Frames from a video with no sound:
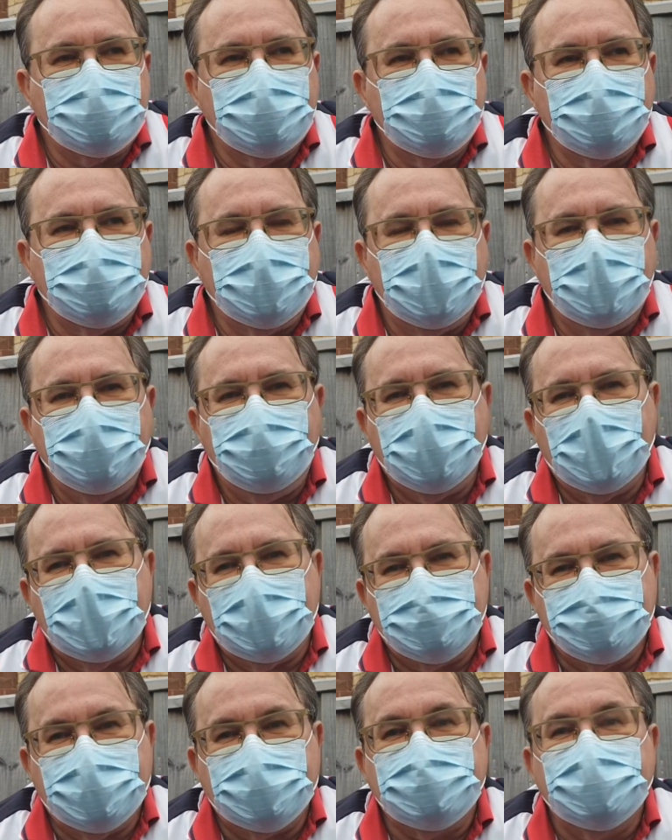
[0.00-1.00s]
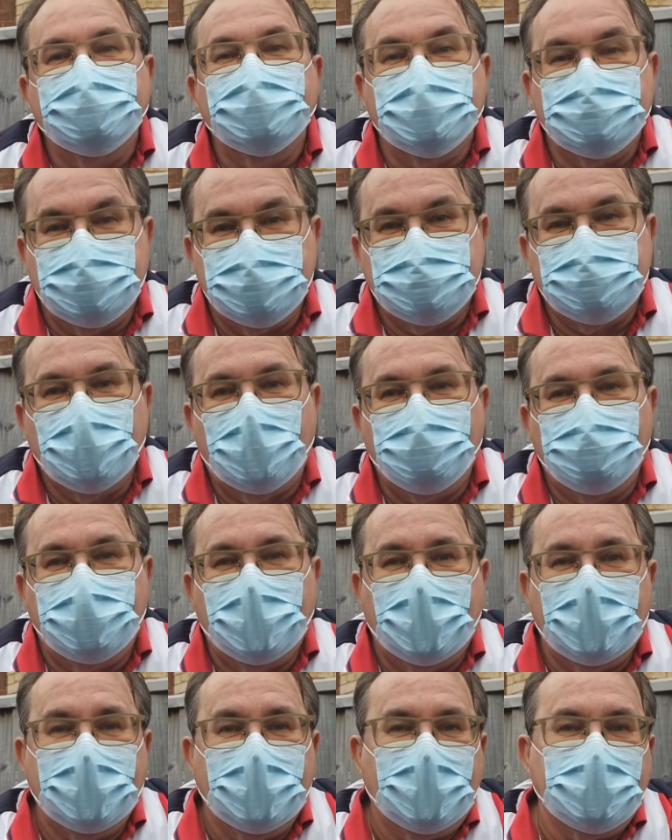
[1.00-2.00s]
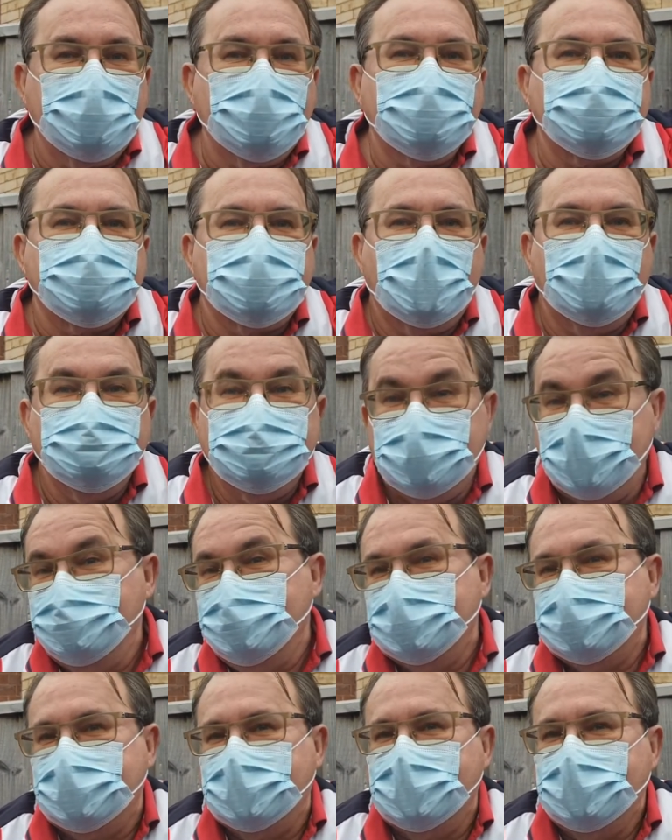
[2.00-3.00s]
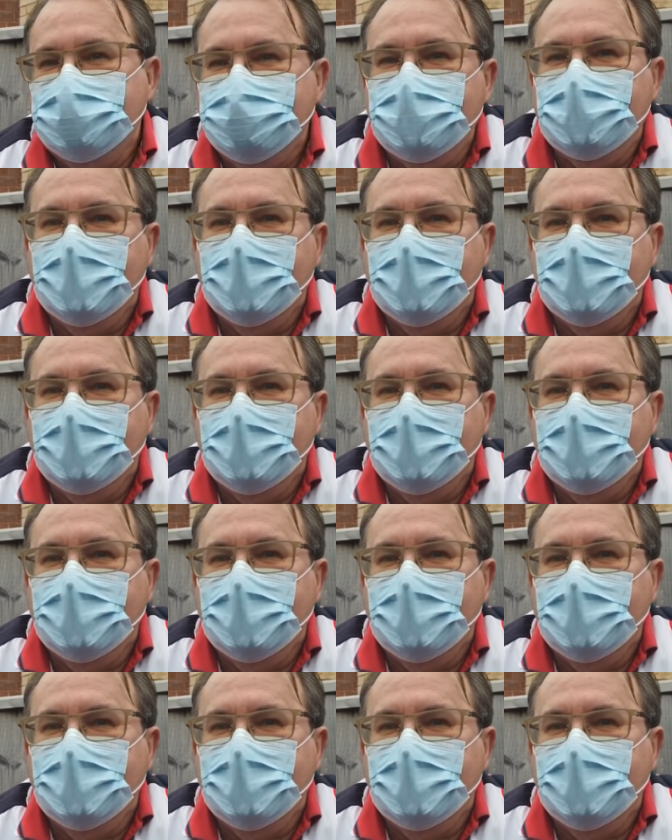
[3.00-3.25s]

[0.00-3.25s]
two key players missing, which is Nombe and also Timothy,